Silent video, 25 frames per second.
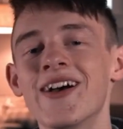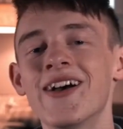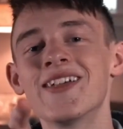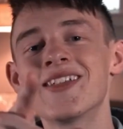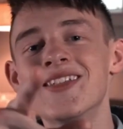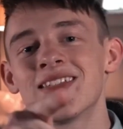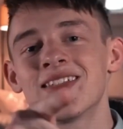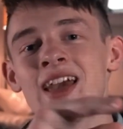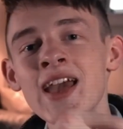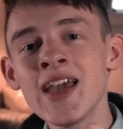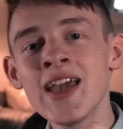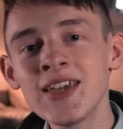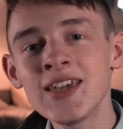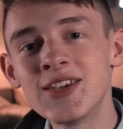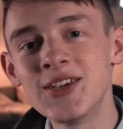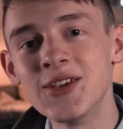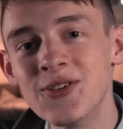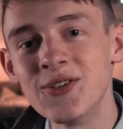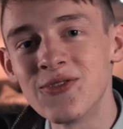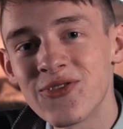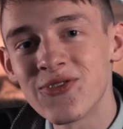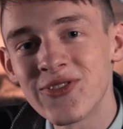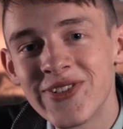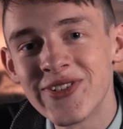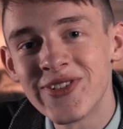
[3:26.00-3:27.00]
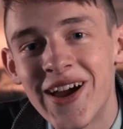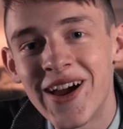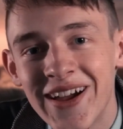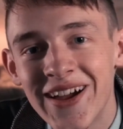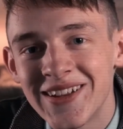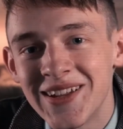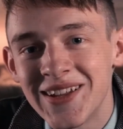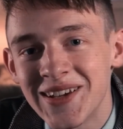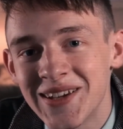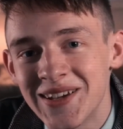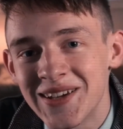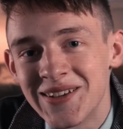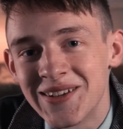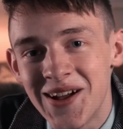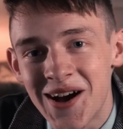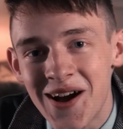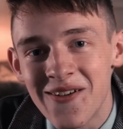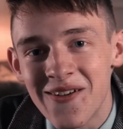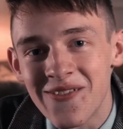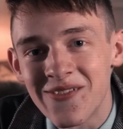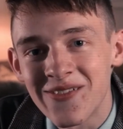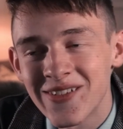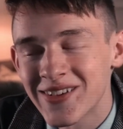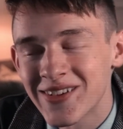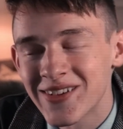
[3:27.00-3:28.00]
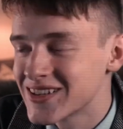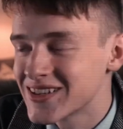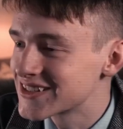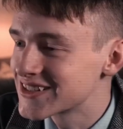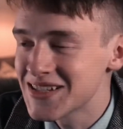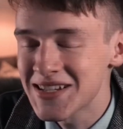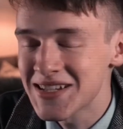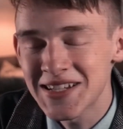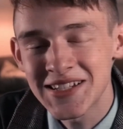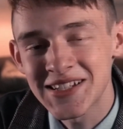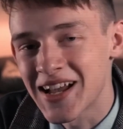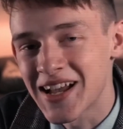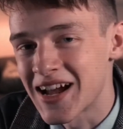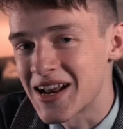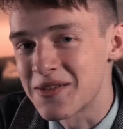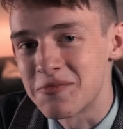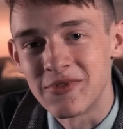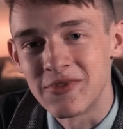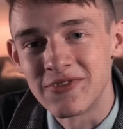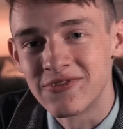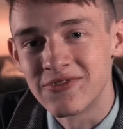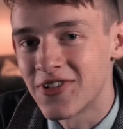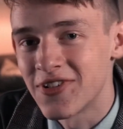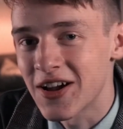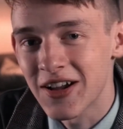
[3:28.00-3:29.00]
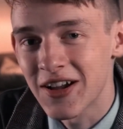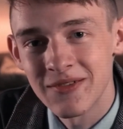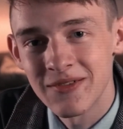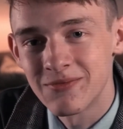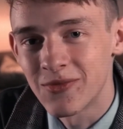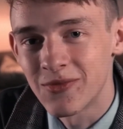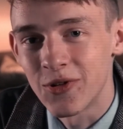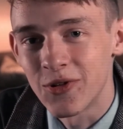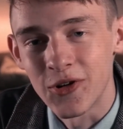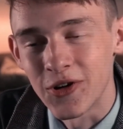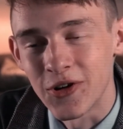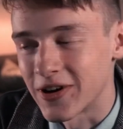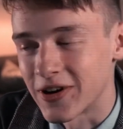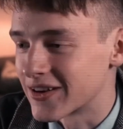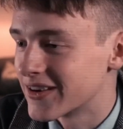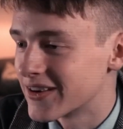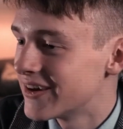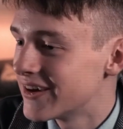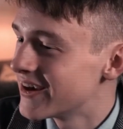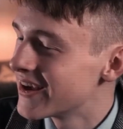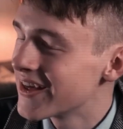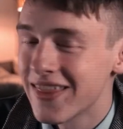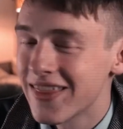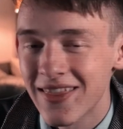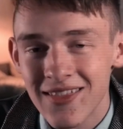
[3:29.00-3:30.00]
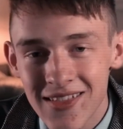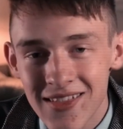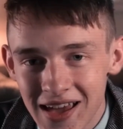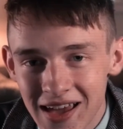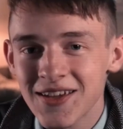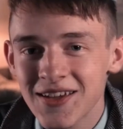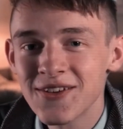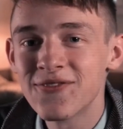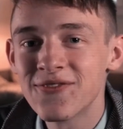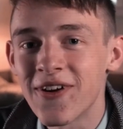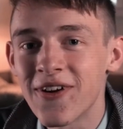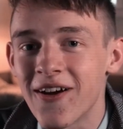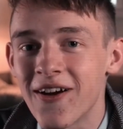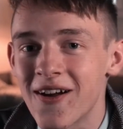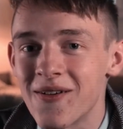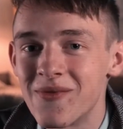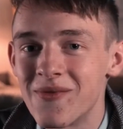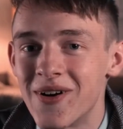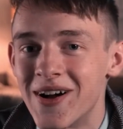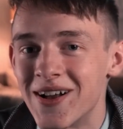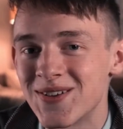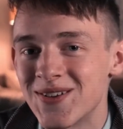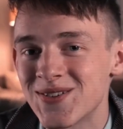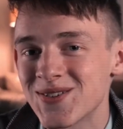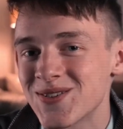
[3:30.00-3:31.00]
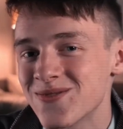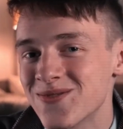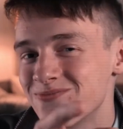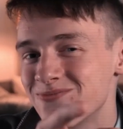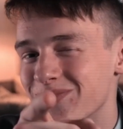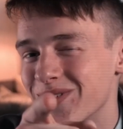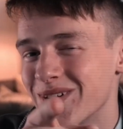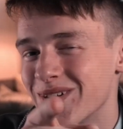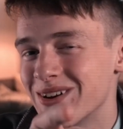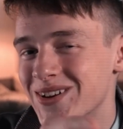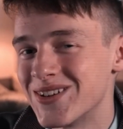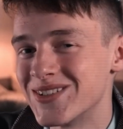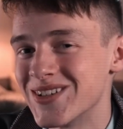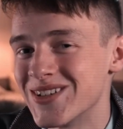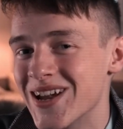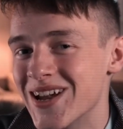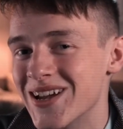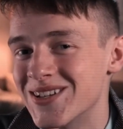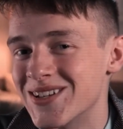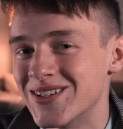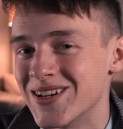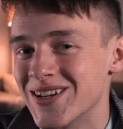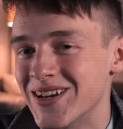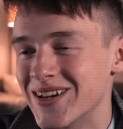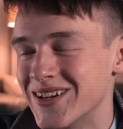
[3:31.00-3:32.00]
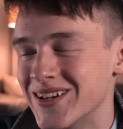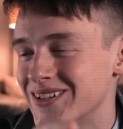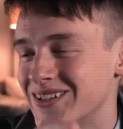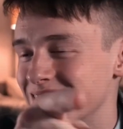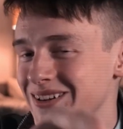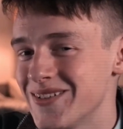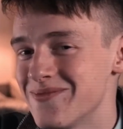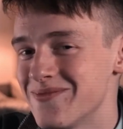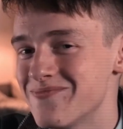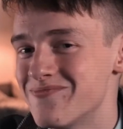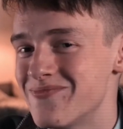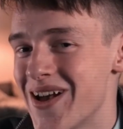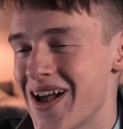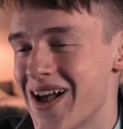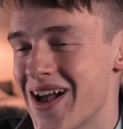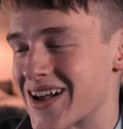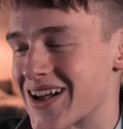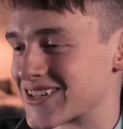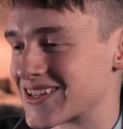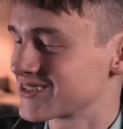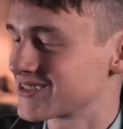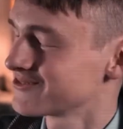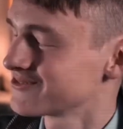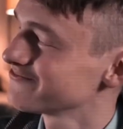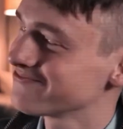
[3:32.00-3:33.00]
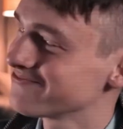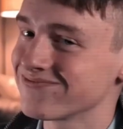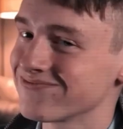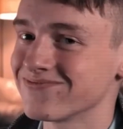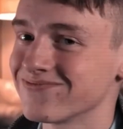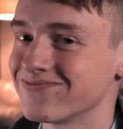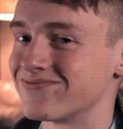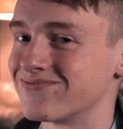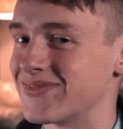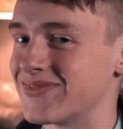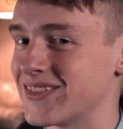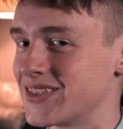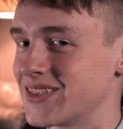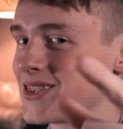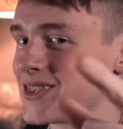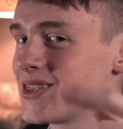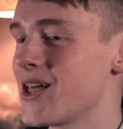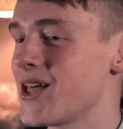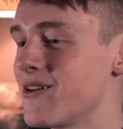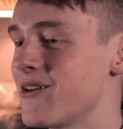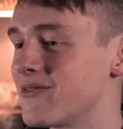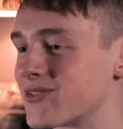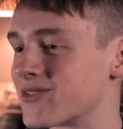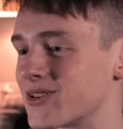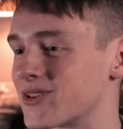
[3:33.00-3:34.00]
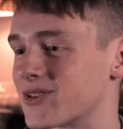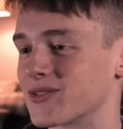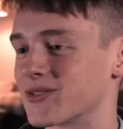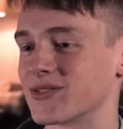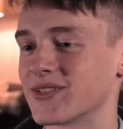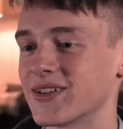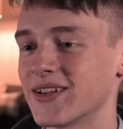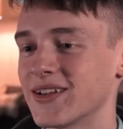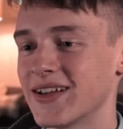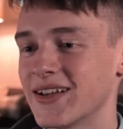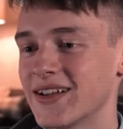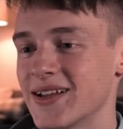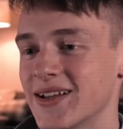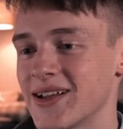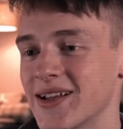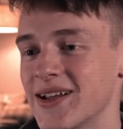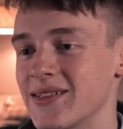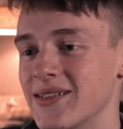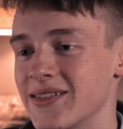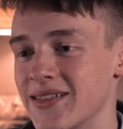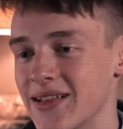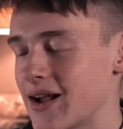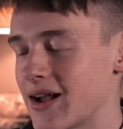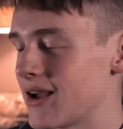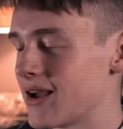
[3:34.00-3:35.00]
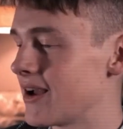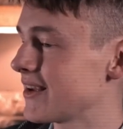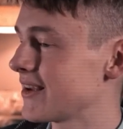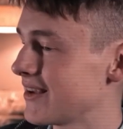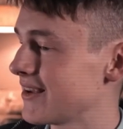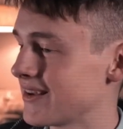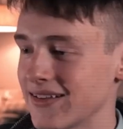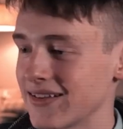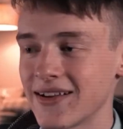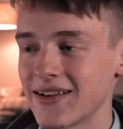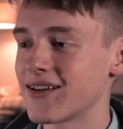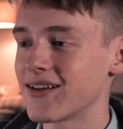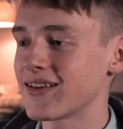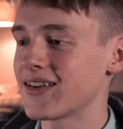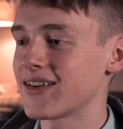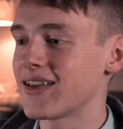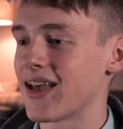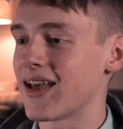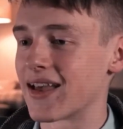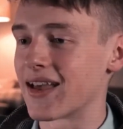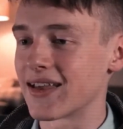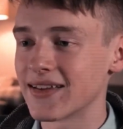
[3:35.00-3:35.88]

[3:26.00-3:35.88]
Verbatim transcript: Thank you for not clicking off, because this gotta be fucking boring. Thank you very much. Appreciate you. You're the best. Mm, love you. Okay.